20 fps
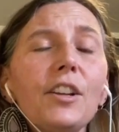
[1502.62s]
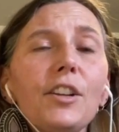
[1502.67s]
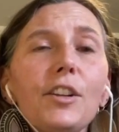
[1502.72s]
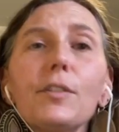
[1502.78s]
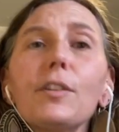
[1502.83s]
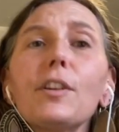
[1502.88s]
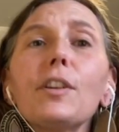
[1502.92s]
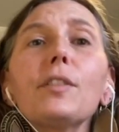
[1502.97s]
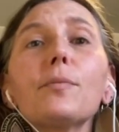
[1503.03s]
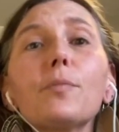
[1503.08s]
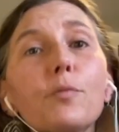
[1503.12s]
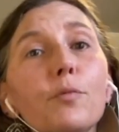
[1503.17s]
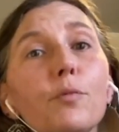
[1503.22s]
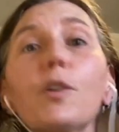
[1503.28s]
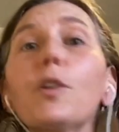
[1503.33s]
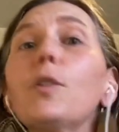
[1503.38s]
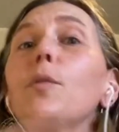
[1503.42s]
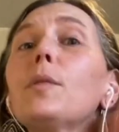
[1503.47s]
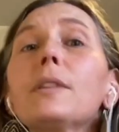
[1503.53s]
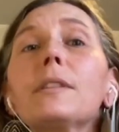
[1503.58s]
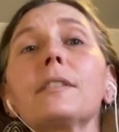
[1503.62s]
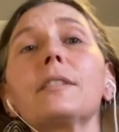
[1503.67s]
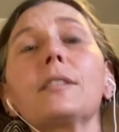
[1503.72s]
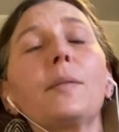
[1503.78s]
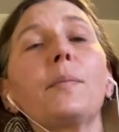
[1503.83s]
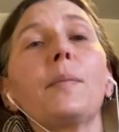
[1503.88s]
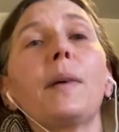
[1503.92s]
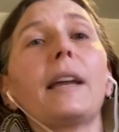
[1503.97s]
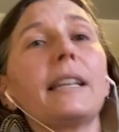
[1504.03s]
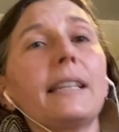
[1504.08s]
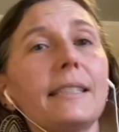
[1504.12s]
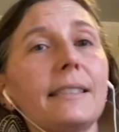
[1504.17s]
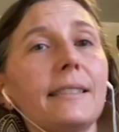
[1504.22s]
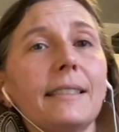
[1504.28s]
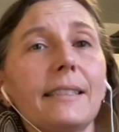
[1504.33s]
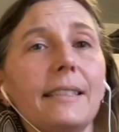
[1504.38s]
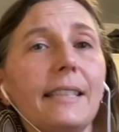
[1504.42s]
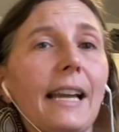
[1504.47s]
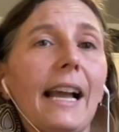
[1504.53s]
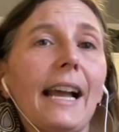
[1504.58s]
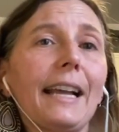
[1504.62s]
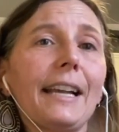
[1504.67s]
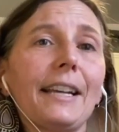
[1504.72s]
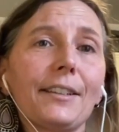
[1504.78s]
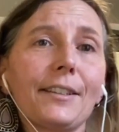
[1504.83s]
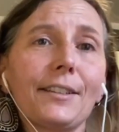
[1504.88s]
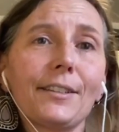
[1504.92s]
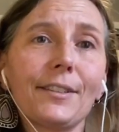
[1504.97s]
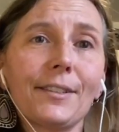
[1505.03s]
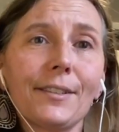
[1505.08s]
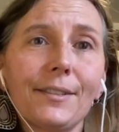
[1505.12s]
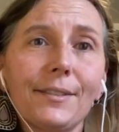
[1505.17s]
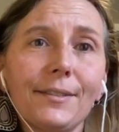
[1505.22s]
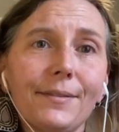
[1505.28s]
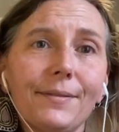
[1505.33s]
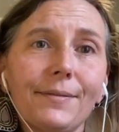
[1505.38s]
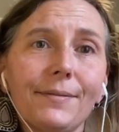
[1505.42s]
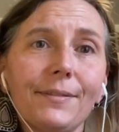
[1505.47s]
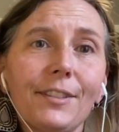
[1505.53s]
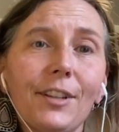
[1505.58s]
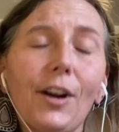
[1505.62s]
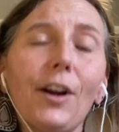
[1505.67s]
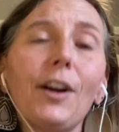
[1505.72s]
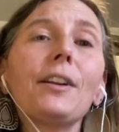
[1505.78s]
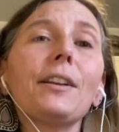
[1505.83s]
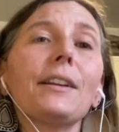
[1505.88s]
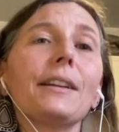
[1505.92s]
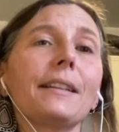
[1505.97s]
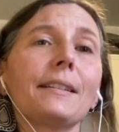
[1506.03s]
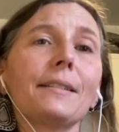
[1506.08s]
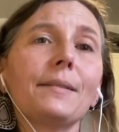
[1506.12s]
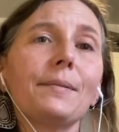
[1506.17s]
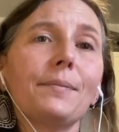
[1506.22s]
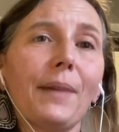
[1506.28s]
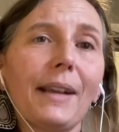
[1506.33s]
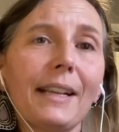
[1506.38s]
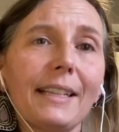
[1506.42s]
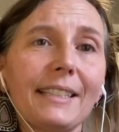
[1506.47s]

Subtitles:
you could ruin somebody's entire garden by